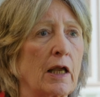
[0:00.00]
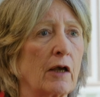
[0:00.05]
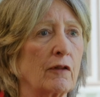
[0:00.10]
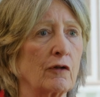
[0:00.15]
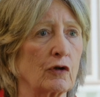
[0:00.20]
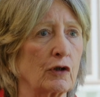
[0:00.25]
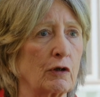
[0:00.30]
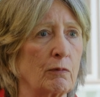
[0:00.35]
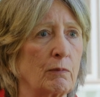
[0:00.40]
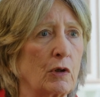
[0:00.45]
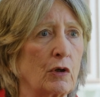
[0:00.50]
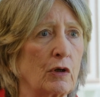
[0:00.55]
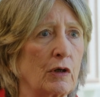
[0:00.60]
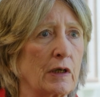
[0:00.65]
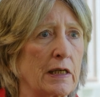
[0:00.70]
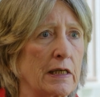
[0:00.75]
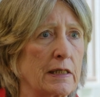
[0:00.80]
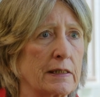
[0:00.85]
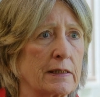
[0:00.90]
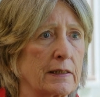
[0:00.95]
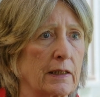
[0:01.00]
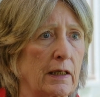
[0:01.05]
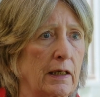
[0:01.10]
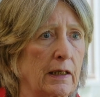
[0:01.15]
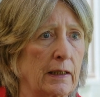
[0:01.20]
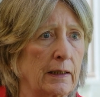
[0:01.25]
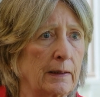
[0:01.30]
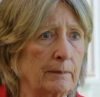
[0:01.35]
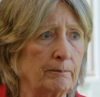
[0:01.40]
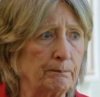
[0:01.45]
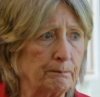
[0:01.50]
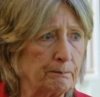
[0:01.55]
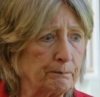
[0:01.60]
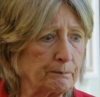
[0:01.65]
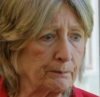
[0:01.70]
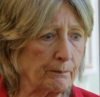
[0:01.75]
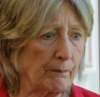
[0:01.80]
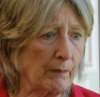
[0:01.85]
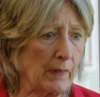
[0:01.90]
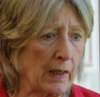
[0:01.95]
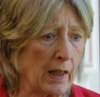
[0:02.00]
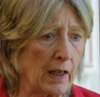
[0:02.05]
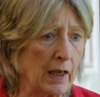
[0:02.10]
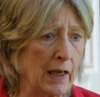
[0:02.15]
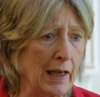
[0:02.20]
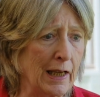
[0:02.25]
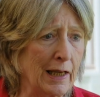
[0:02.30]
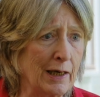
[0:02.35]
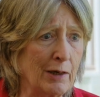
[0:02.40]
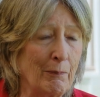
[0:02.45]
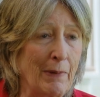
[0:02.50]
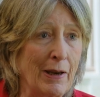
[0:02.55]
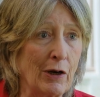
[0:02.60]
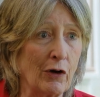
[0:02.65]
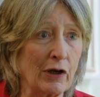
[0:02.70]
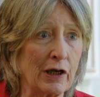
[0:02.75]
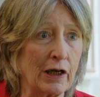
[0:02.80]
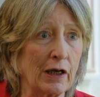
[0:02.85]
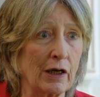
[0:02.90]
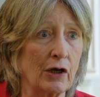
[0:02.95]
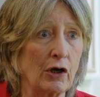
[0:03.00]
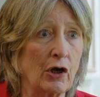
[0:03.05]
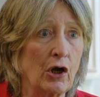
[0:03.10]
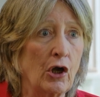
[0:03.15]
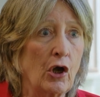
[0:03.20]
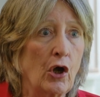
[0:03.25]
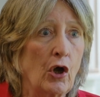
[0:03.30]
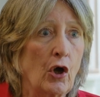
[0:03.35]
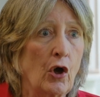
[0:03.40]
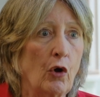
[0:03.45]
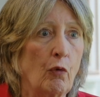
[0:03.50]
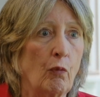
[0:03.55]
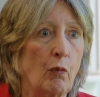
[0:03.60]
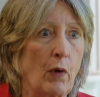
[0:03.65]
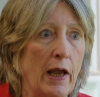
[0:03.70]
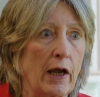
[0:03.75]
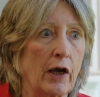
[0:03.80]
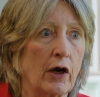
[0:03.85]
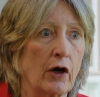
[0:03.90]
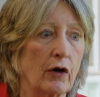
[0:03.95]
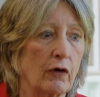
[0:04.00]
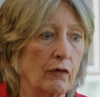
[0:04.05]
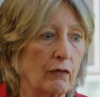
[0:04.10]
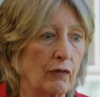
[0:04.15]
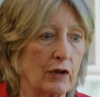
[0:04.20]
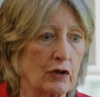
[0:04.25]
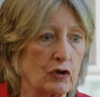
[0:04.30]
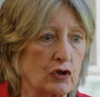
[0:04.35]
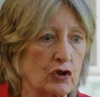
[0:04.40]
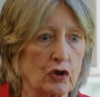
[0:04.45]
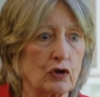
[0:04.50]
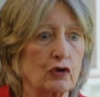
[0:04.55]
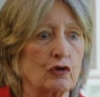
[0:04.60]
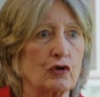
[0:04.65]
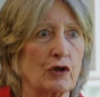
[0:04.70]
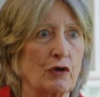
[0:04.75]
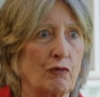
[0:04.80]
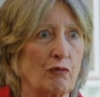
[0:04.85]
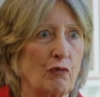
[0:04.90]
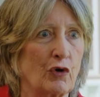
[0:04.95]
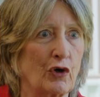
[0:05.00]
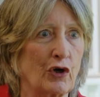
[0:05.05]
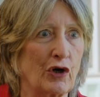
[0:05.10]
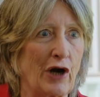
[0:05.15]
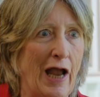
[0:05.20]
other communities in America, where the children were